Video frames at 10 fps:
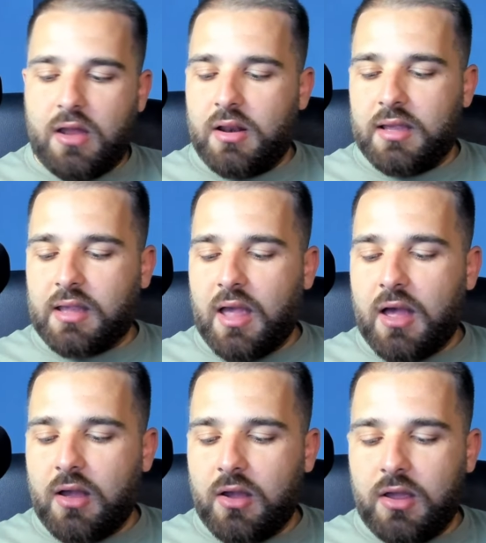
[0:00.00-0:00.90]
like,
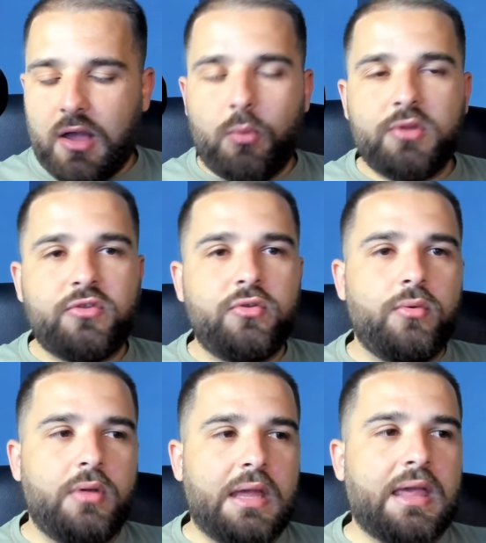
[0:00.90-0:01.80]
I want
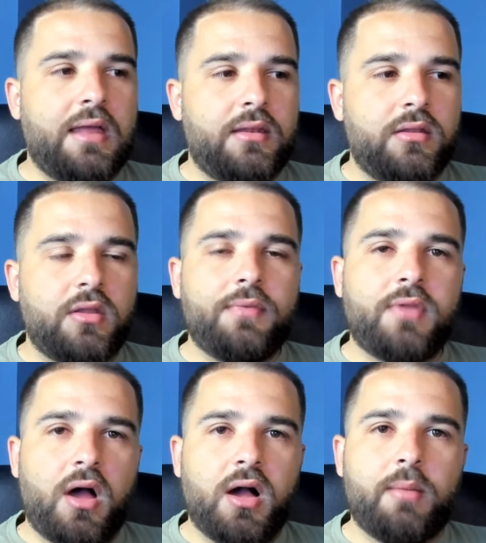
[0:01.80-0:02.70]
to, again, not
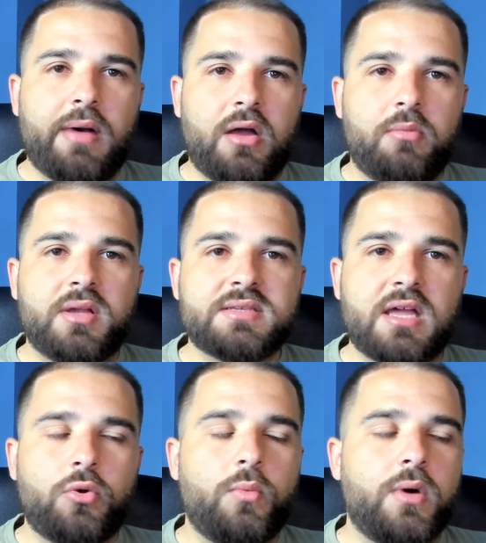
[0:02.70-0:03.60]
talk about it because
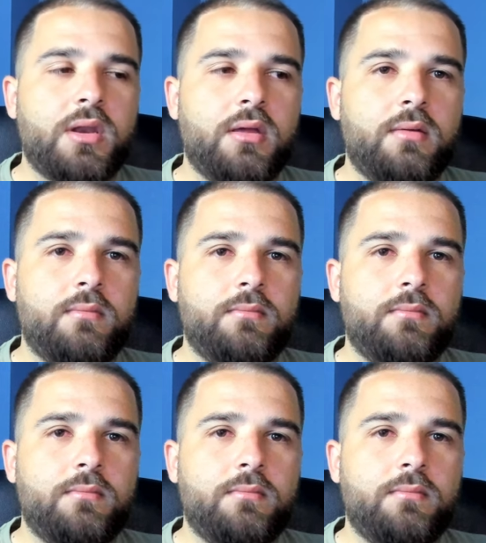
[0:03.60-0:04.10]
I don't want to